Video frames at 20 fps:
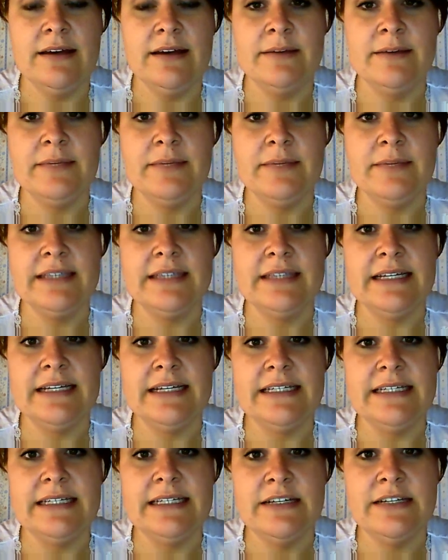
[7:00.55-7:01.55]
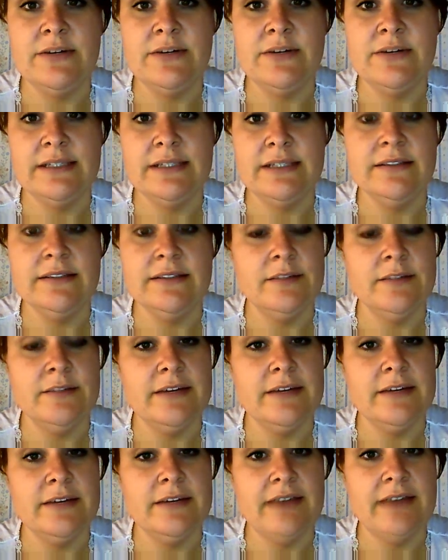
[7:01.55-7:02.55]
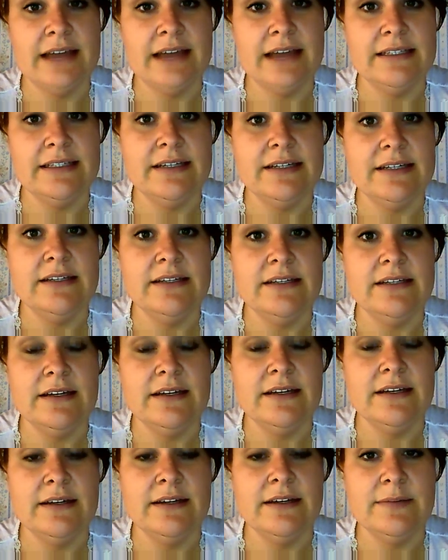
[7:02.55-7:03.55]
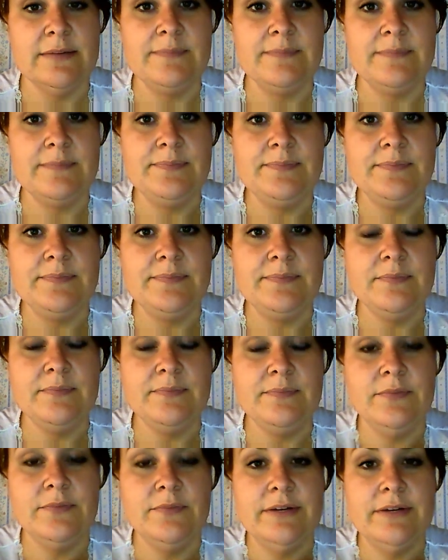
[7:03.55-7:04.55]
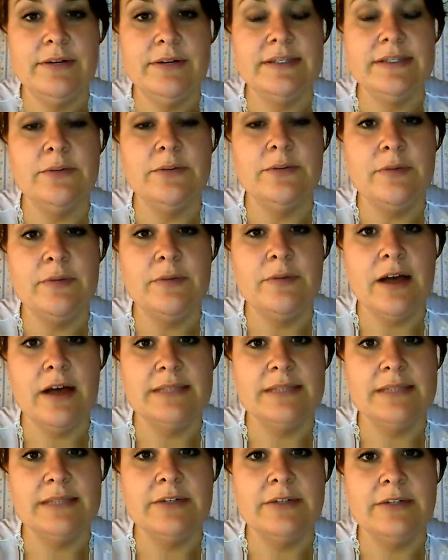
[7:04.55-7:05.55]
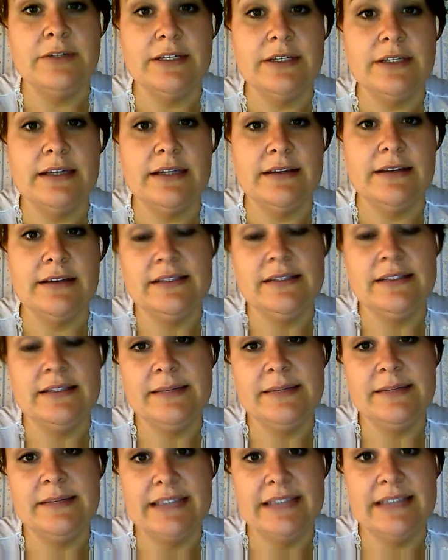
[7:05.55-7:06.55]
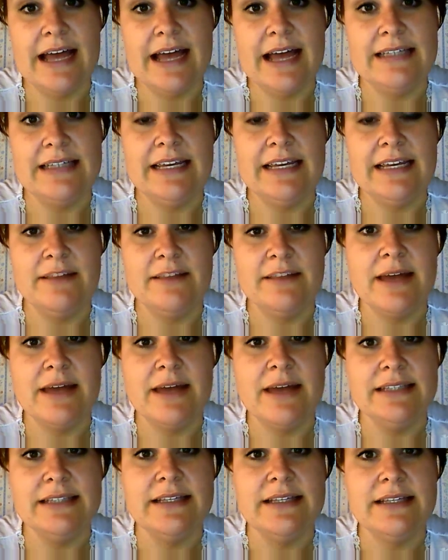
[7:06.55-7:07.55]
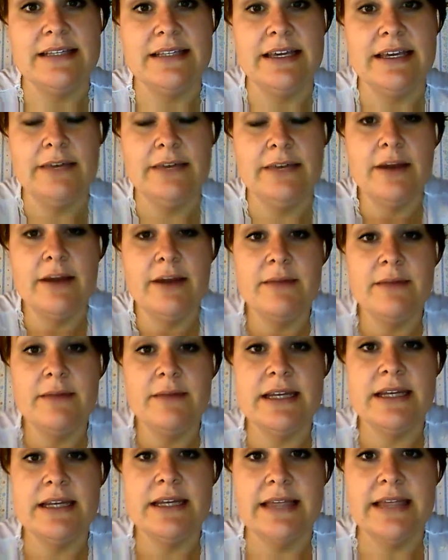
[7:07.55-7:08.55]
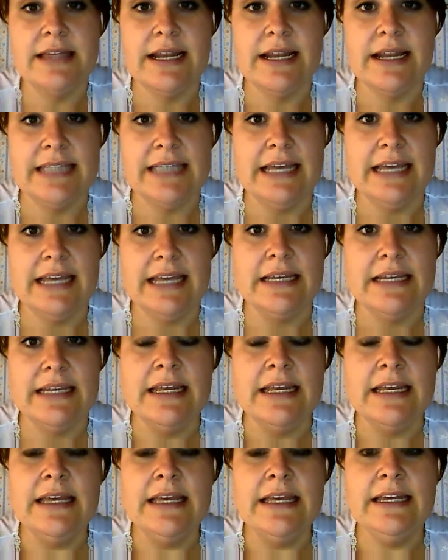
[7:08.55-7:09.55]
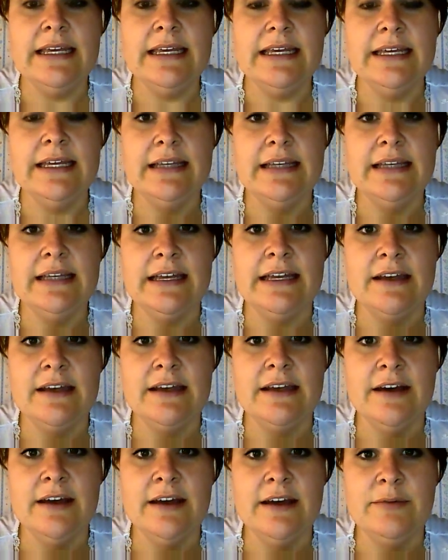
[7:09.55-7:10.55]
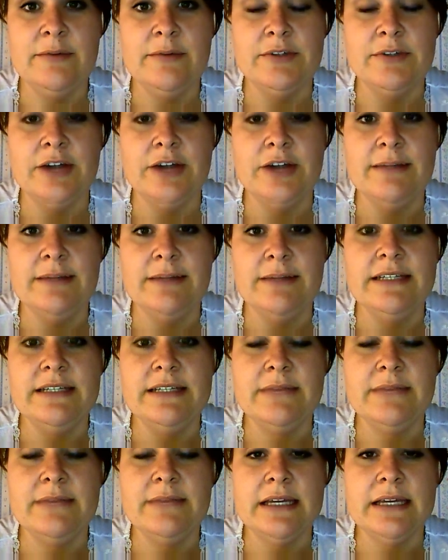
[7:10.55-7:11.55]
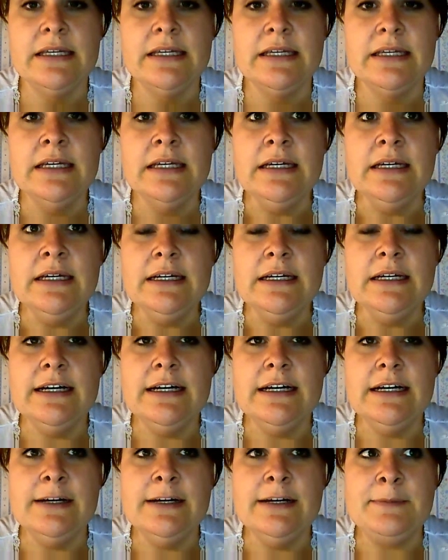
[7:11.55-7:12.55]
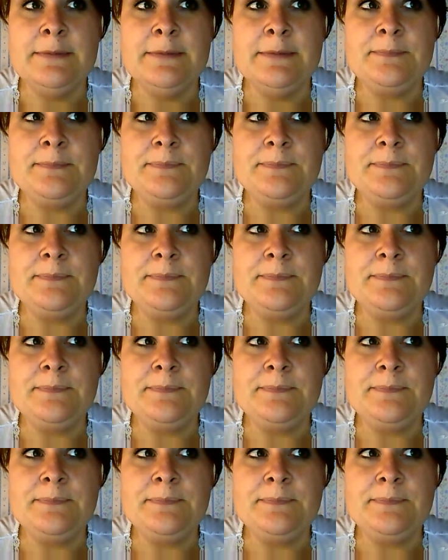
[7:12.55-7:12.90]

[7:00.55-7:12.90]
because I did notice a little bit of acid when I was home from the hospital, and it's because I hadn't taken the medicine that he had recommended that I take, and he had prescribed it to me. Um,